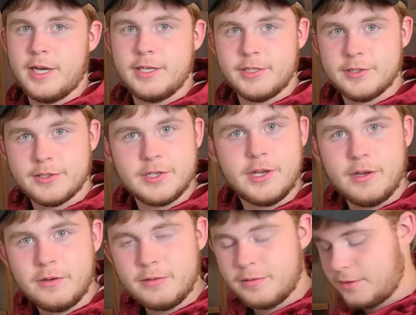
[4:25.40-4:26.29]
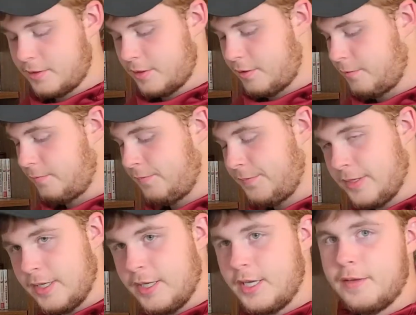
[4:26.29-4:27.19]
years ago. So
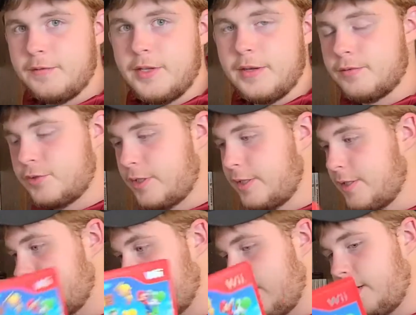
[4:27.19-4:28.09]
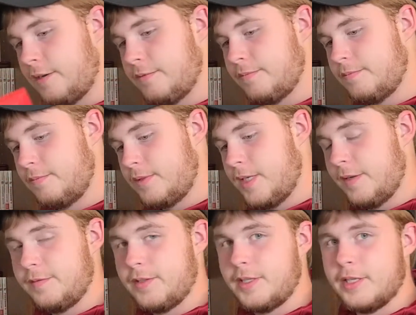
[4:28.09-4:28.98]
if you haven't tried this out,
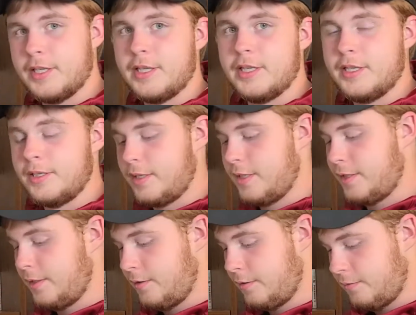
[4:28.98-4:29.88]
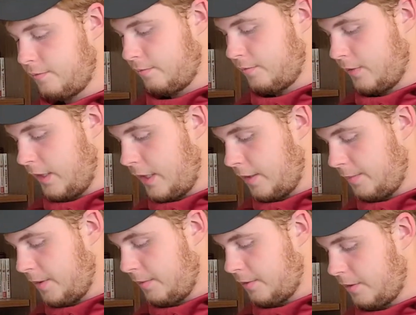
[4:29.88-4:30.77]
definitely get it. I know a lot of
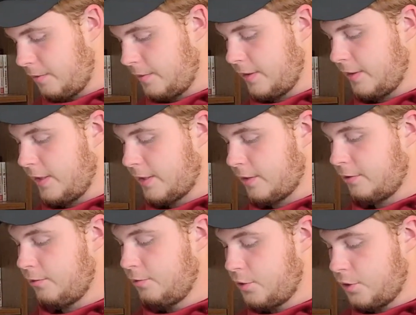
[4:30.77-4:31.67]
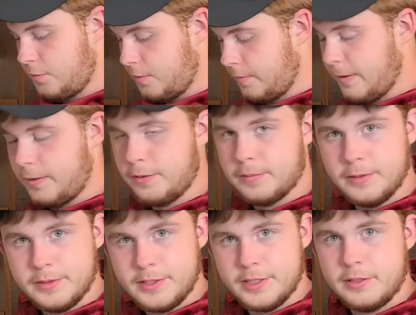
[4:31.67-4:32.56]
people don't really like the new Super Mario
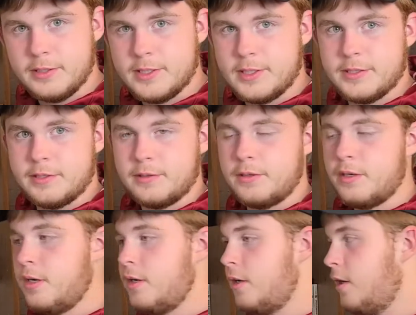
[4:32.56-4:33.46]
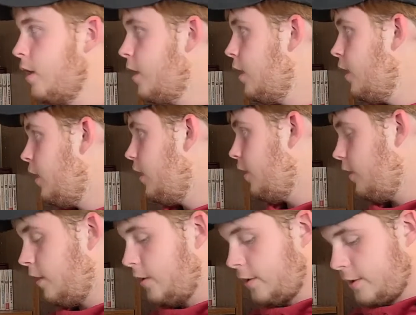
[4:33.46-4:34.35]
Bros. Series because they're
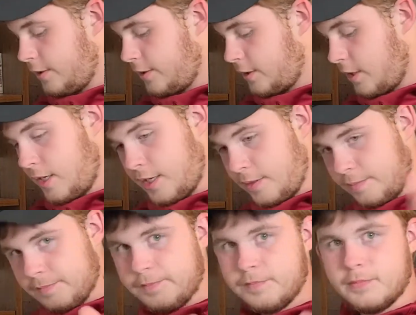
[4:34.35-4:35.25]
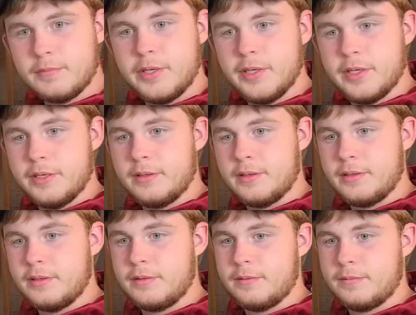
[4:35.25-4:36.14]
all the same, but
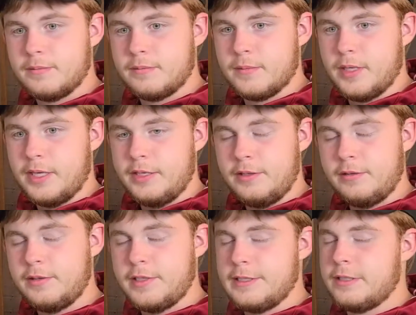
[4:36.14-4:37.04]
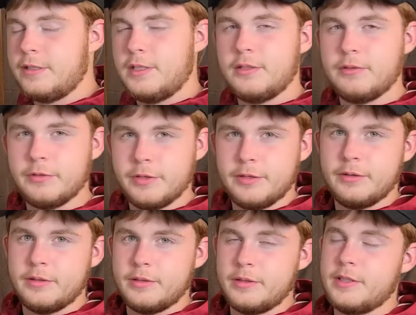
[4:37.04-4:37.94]
I don't necessarily
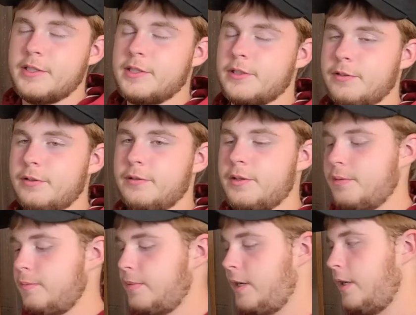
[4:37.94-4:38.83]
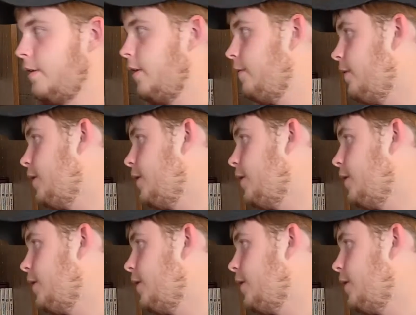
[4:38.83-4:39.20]
disagree with them, but I love